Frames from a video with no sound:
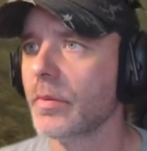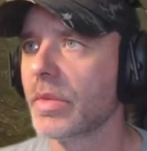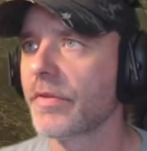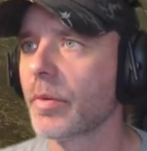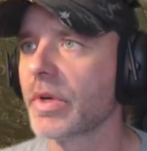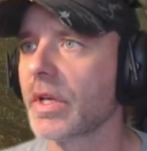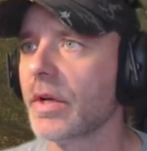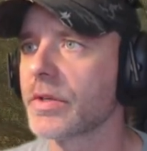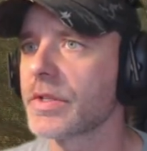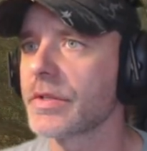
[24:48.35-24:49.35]
But everybody
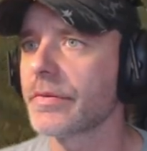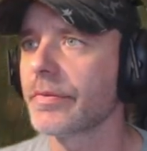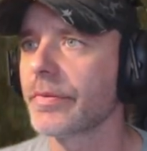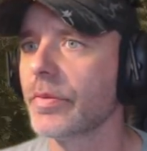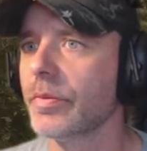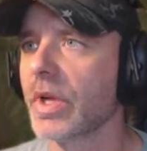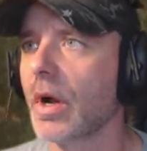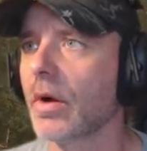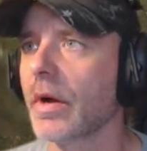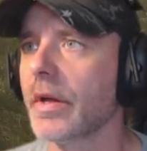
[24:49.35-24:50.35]
else, be
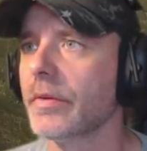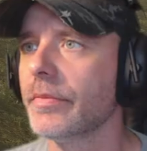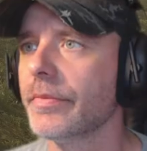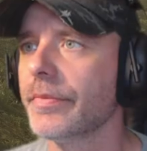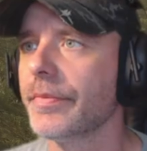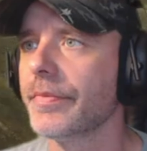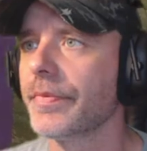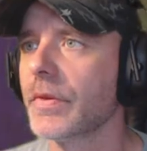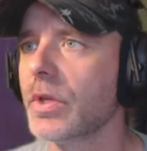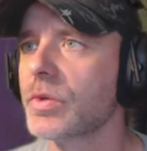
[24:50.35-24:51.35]
alright.
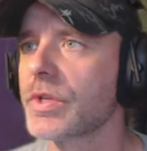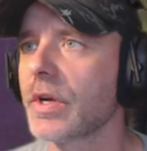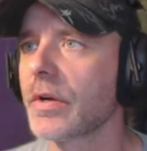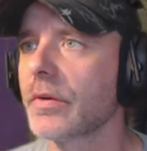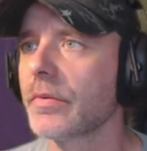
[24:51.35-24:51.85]
You, sir?